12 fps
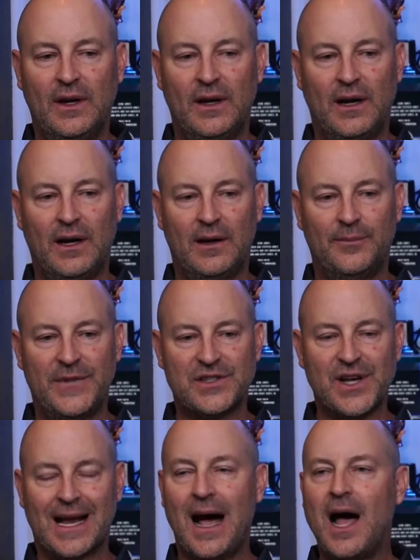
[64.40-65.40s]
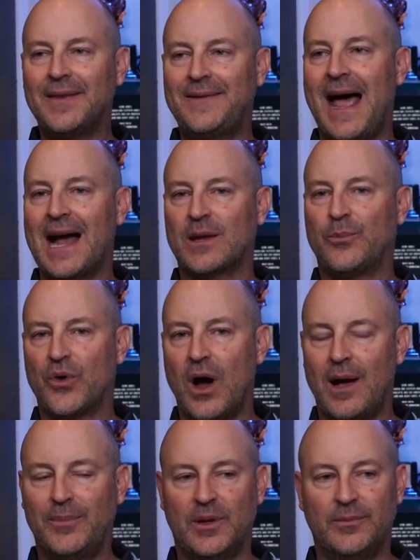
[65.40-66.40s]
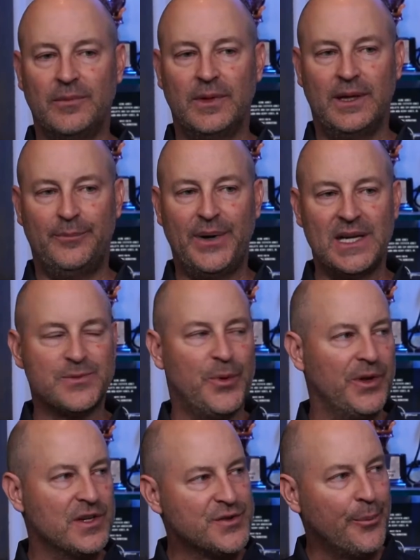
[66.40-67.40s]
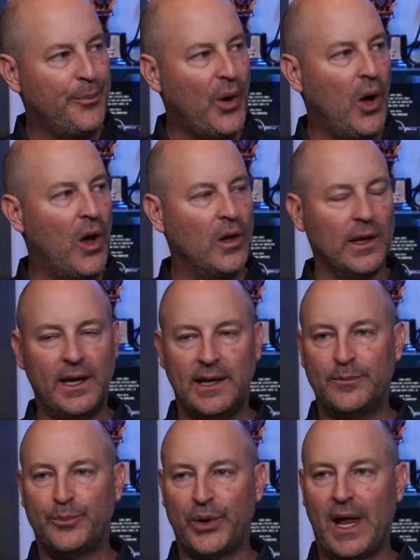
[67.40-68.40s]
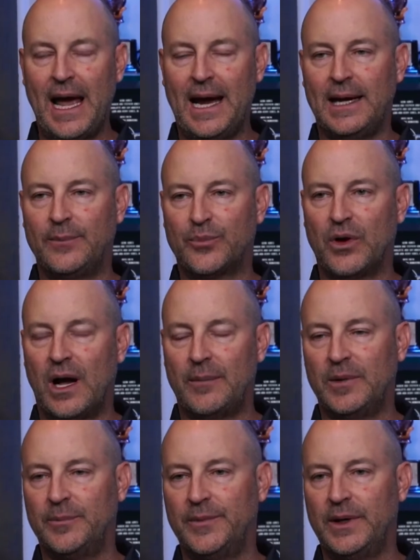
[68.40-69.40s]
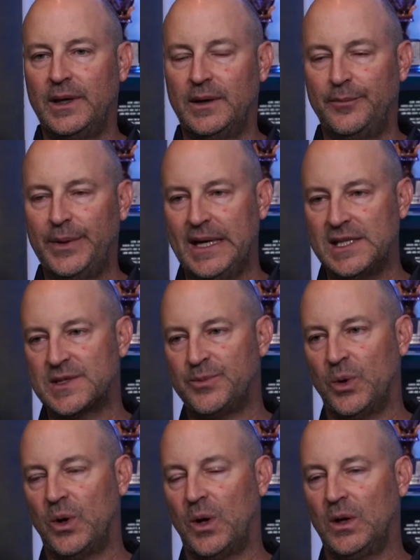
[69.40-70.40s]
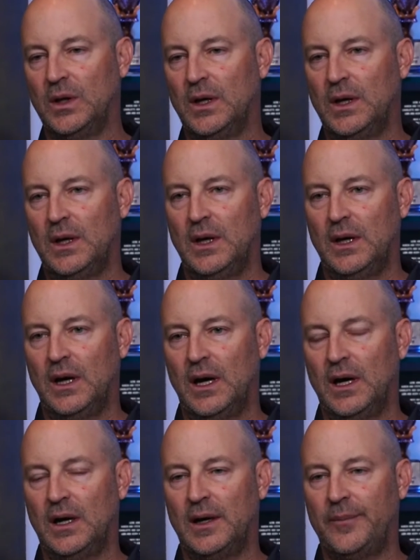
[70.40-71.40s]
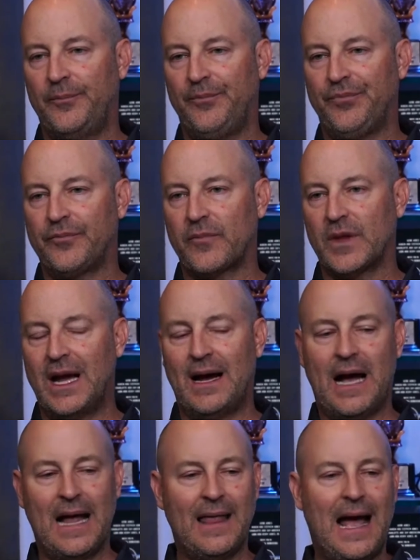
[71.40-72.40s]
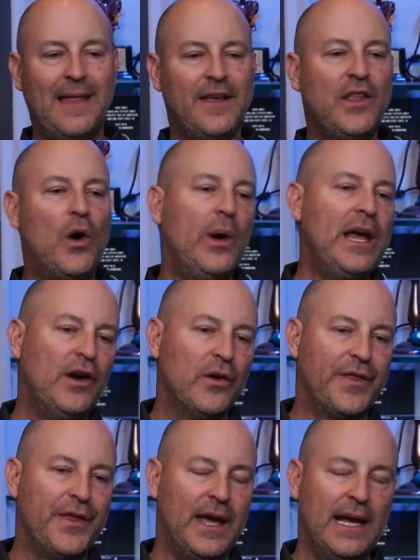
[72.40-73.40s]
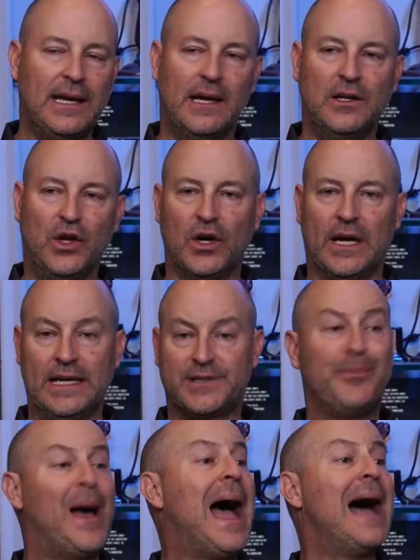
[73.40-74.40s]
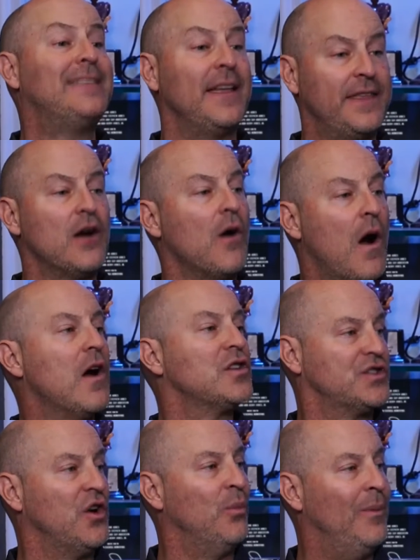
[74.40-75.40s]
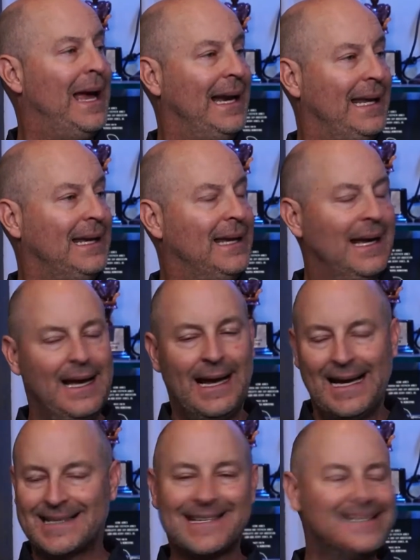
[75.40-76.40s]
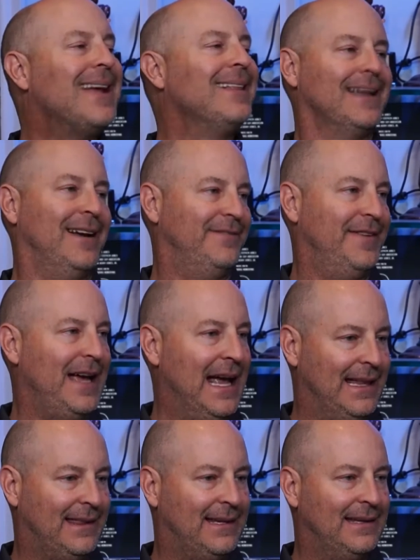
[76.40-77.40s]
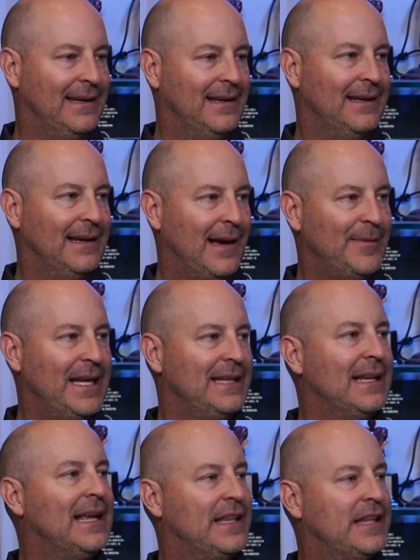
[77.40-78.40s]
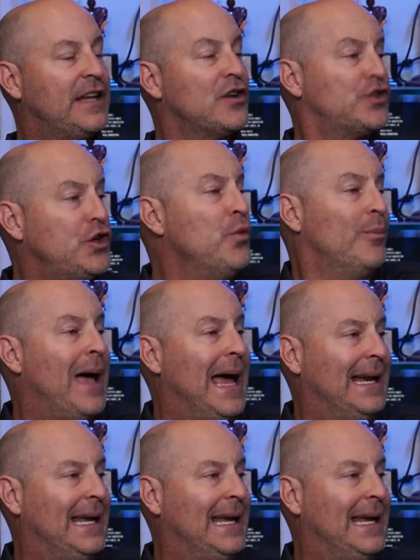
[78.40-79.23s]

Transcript: There's a contact problem in baseball. There's a ball in play problem in baseball. Now, on the no-hitter thing, look, it's bad that there are so many. It's still an event. There are too many.